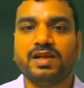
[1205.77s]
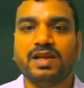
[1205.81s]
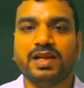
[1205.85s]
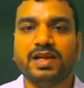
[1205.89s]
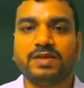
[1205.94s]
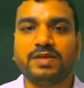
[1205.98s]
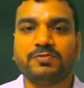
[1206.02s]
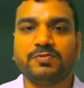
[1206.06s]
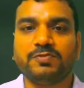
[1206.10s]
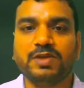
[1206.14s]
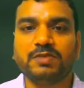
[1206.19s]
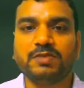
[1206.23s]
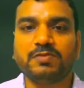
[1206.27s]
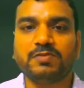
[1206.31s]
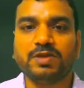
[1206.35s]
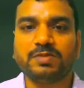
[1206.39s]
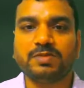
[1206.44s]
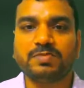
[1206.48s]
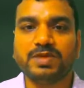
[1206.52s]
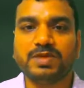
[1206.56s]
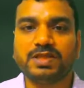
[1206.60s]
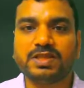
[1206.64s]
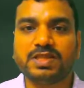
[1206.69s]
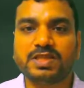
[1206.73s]
Let
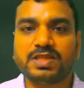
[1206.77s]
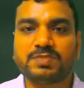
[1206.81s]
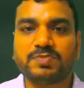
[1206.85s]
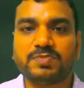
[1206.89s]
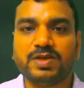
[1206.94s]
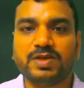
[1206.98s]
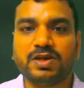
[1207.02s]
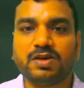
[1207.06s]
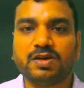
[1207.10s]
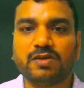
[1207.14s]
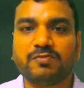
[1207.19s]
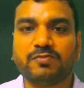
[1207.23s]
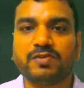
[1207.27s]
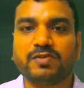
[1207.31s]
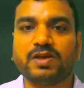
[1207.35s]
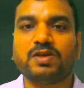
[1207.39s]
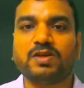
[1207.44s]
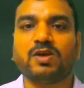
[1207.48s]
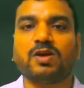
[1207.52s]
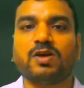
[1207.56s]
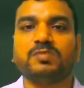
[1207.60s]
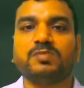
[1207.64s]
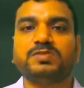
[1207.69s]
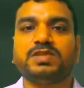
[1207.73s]
v1 be the speed of
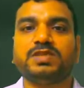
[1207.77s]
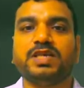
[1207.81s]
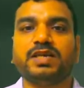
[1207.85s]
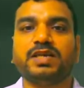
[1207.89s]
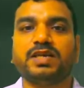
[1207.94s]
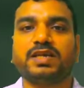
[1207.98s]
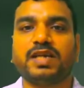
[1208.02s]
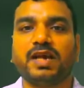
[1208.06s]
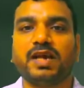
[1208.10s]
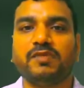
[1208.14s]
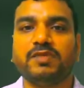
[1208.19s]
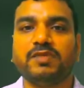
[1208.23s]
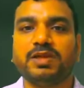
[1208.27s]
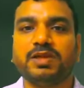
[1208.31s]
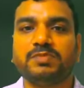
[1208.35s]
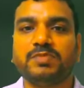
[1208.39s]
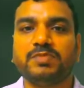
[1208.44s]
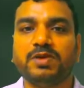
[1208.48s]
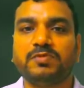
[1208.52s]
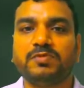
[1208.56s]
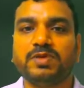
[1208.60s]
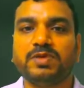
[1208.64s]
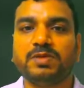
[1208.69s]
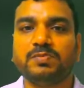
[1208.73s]
an object
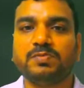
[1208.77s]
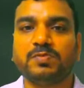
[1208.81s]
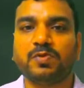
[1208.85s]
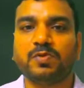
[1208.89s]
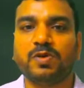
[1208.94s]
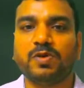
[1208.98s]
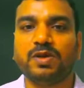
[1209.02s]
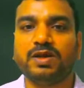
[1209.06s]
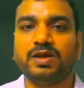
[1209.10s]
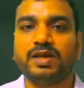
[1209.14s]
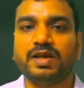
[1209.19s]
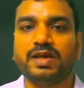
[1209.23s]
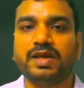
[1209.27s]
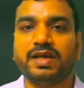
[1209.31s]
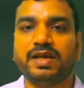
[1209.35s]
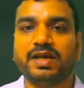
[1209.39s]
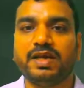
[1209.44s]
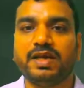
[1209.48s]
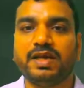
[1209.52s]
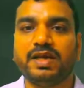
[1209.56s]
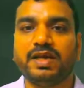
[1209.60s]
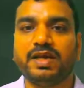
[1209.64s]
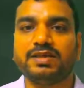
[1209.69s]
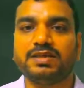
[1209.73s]
traveling between point
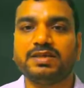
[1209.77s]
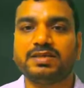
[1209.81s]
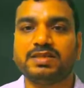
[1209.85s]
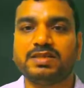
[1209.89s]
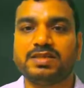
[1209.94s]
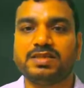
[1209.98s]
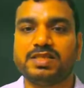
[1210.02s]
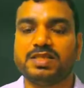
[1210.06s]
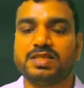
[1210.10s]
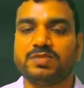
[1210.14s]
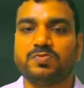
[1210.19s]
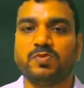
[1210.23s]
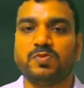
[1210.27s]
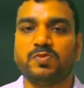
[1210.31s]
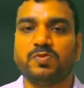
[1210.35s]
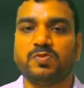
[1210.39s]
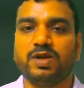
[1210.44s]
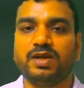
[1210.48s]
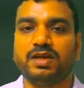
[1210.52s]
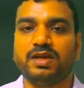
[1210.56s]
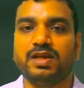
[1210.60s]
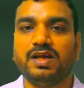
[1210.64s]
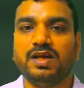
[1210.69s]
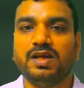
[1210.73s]
A and this
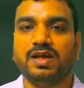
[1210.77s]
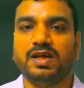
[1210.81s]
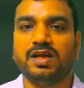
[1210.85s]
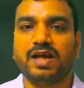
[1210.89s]
point,